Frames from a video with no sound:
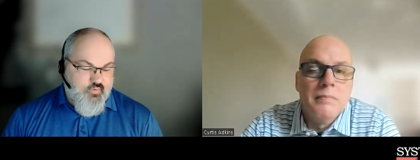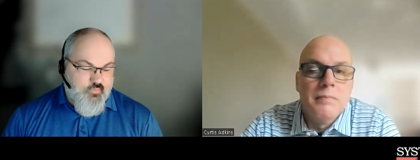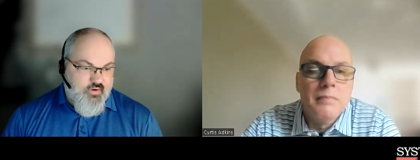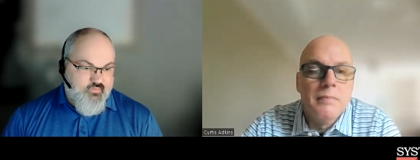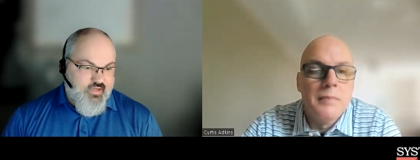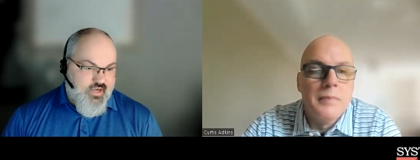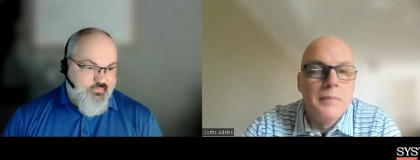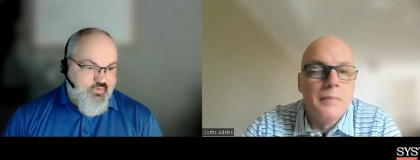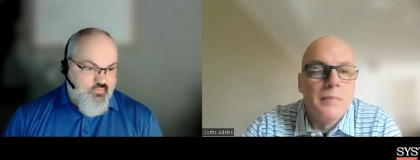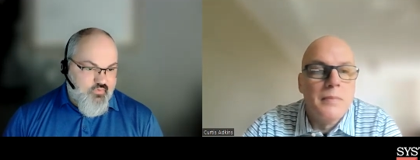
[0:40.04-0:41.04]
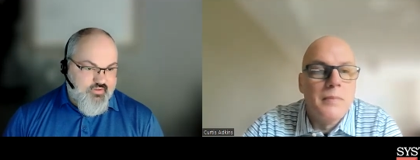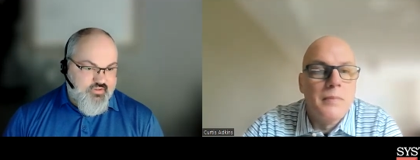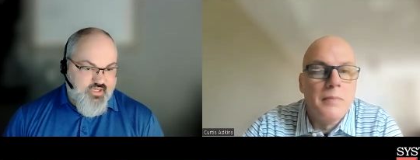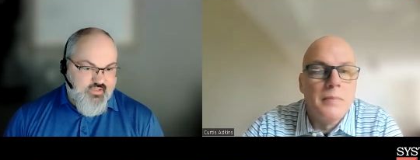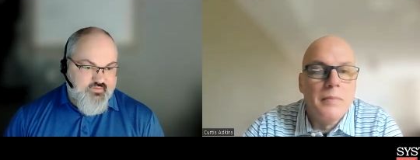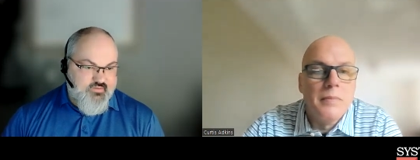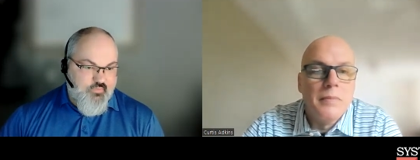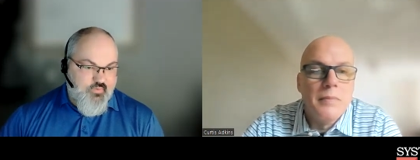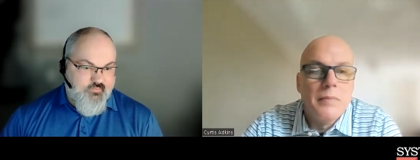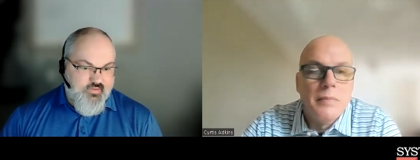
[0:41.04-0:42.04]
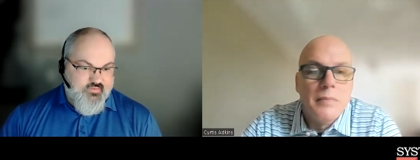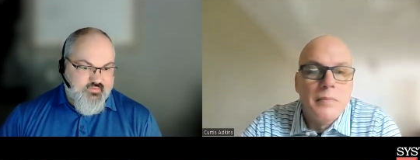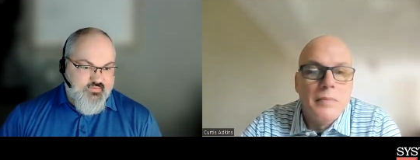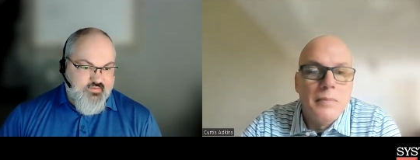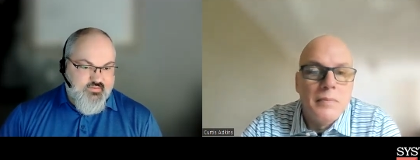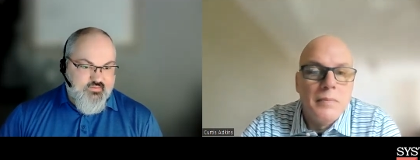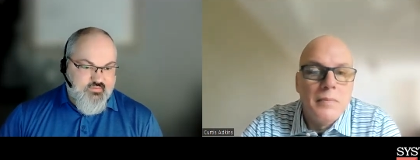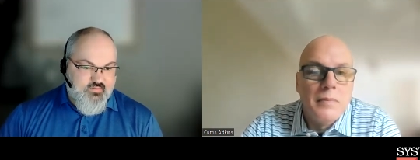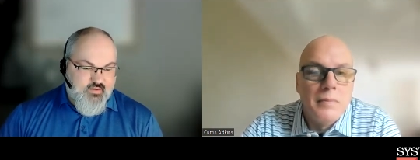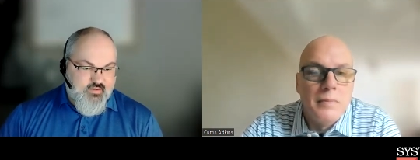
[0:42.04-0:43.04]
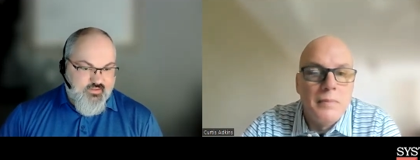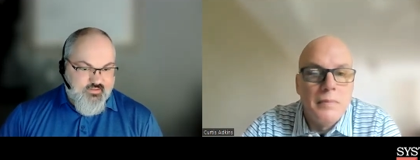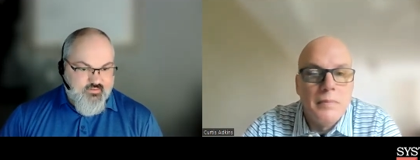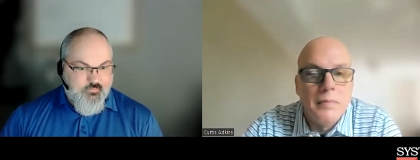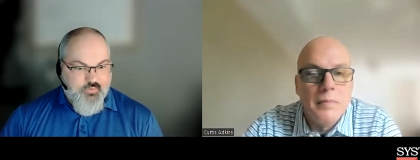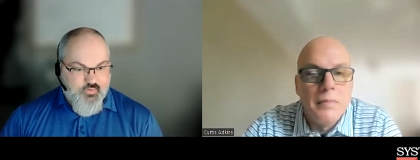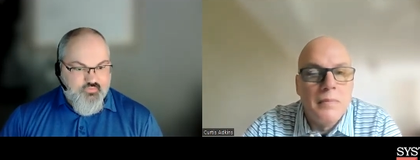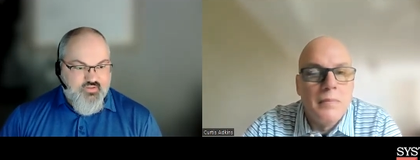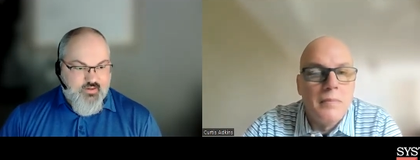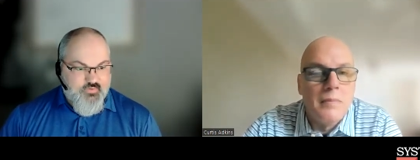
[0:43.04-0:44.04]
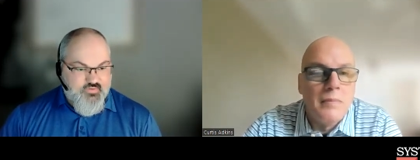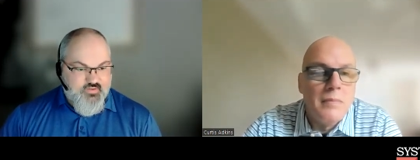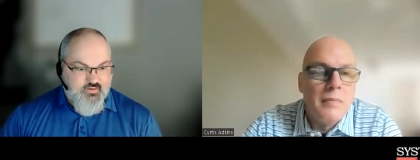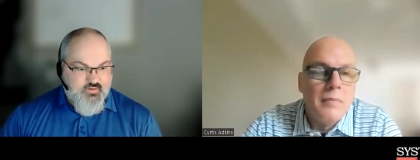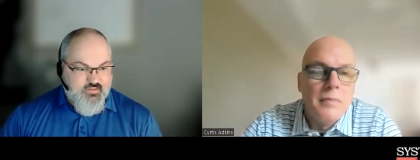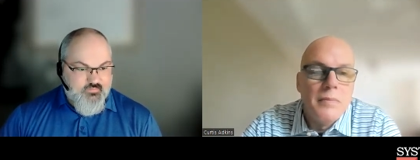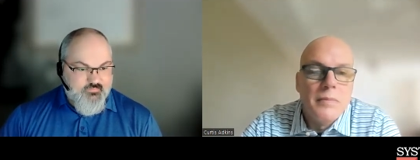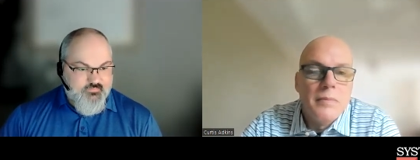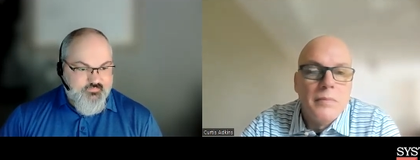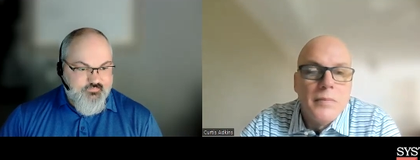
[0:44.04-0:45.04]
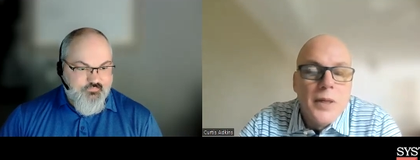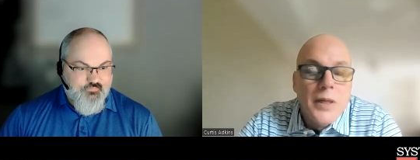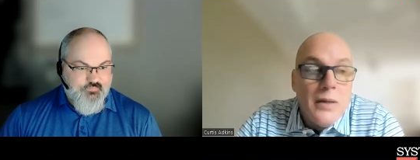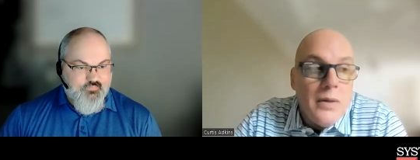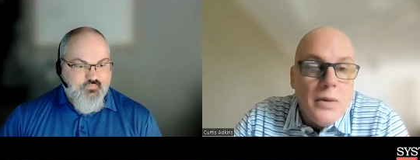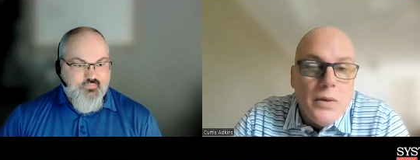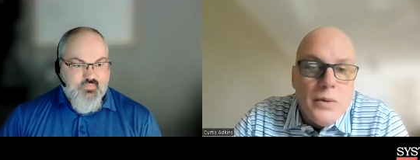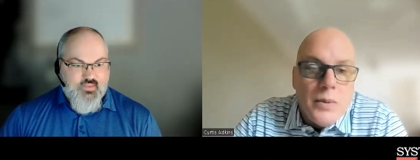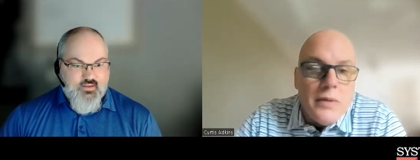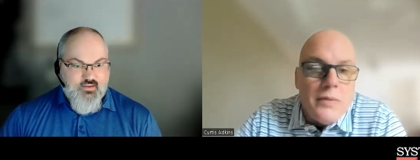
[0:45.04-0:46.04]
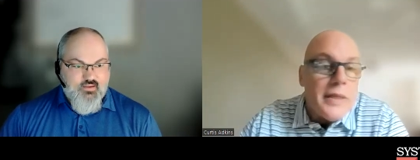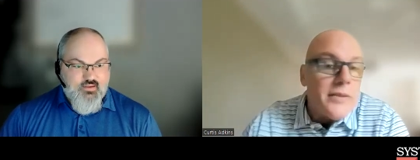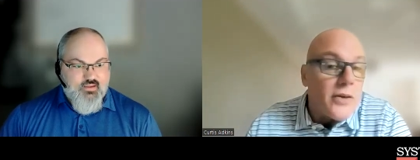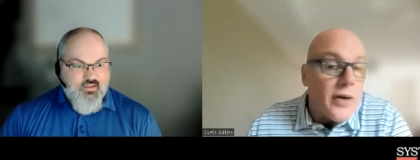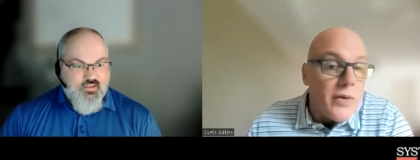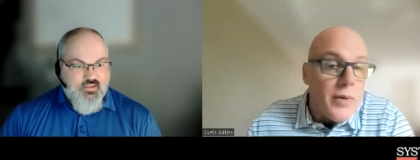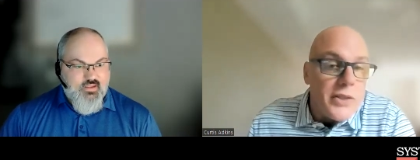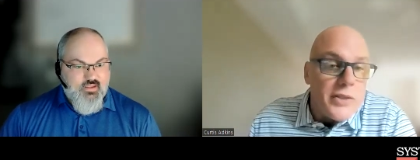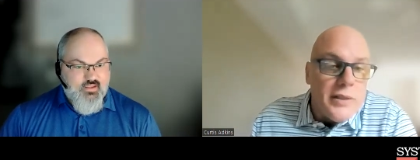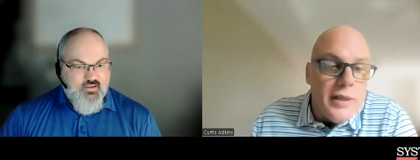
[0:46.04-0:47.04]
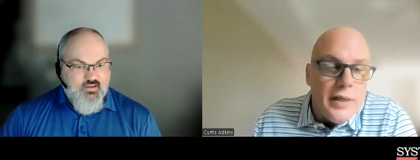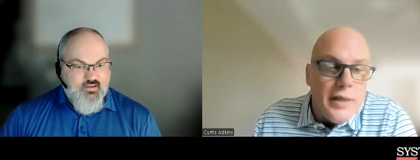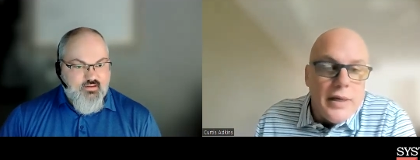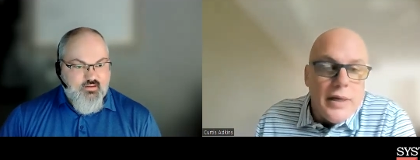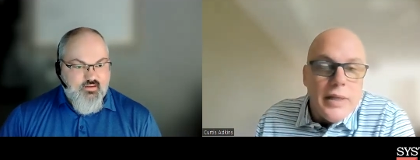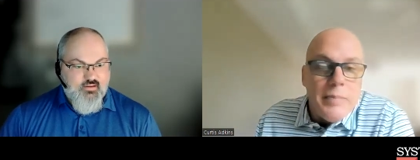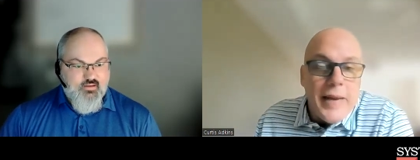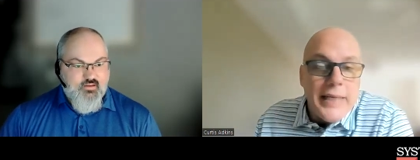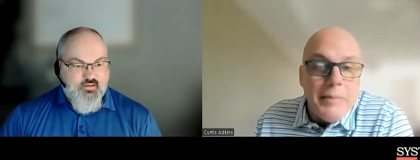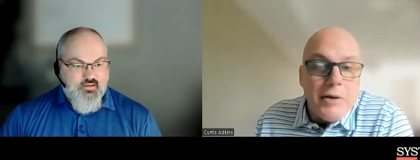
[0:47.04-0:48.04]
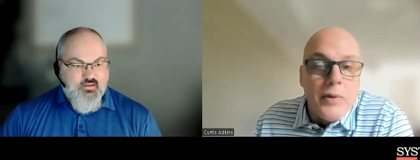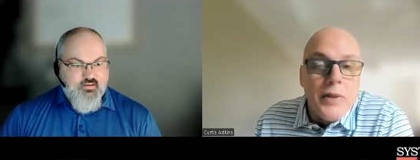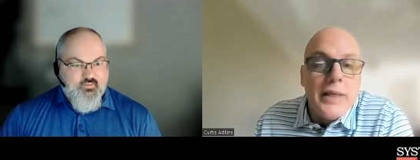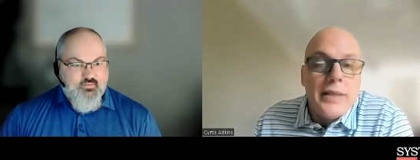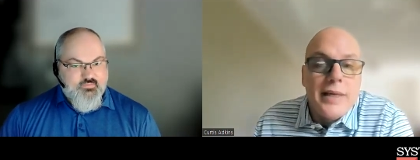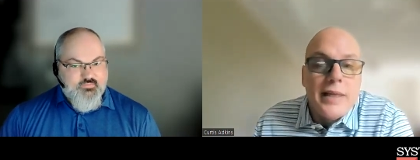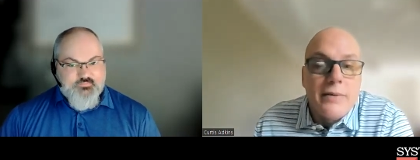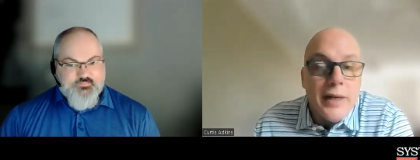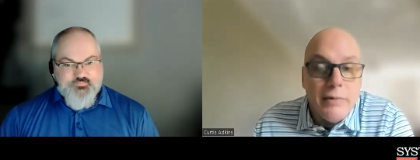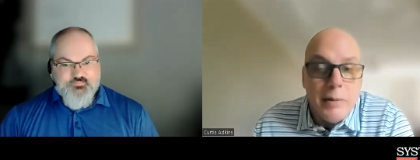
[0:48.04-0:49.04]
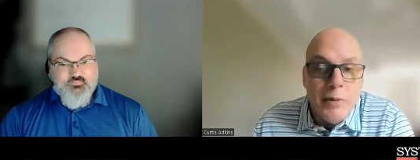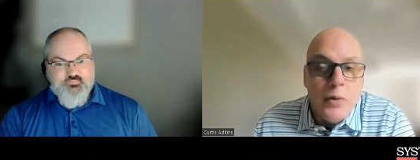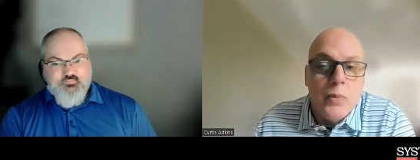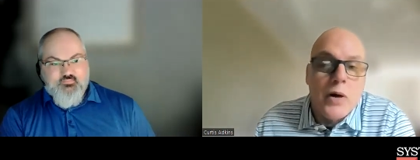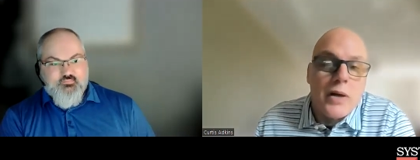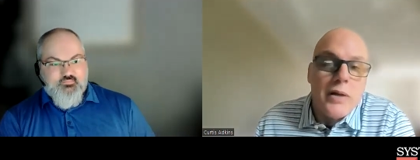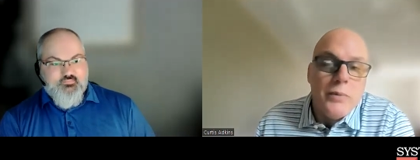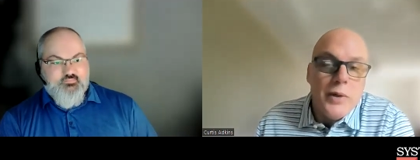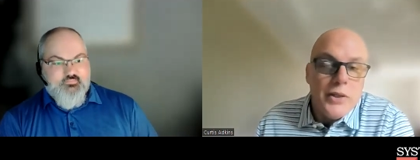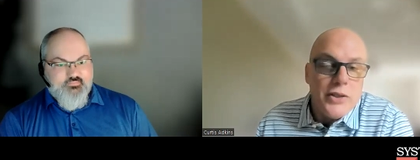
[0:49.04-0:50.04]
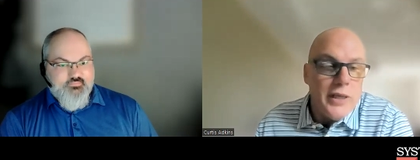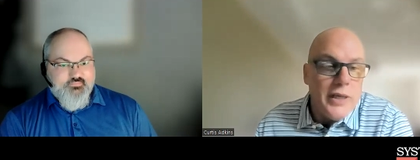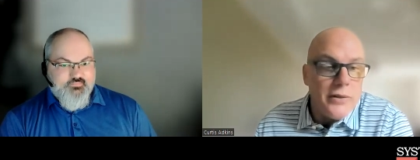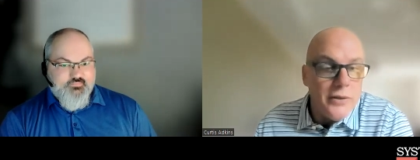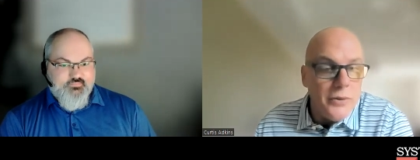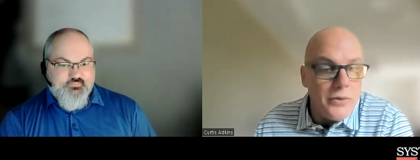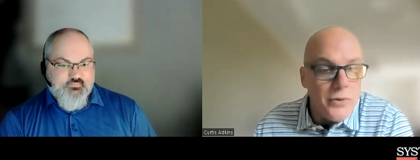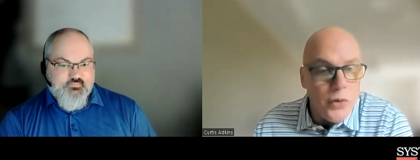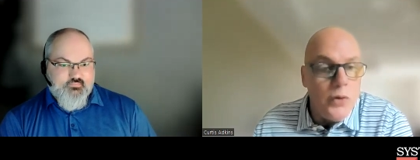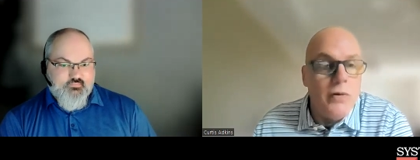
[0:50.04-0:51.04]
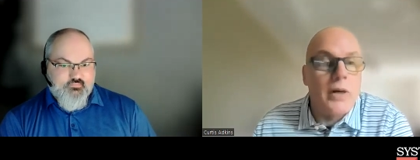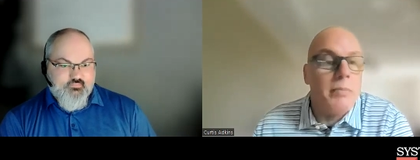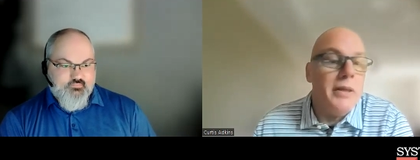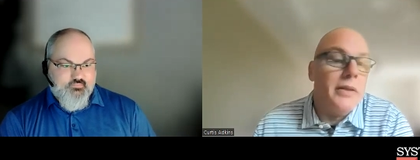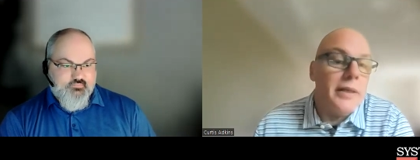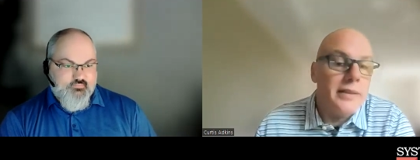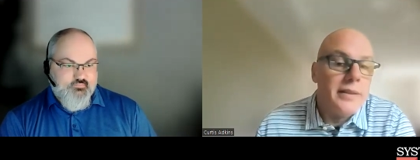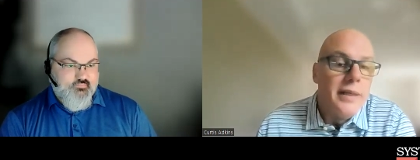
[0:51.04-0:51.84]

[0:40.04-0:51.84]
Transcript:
Speaker 1: remote and hybrid work changed the way businesses uh, need to approach cybersecurity?
Speaker 2: Well, that's a great question. Uh, the pandemic really accelerated remote work, which introduced new vulnerabilities.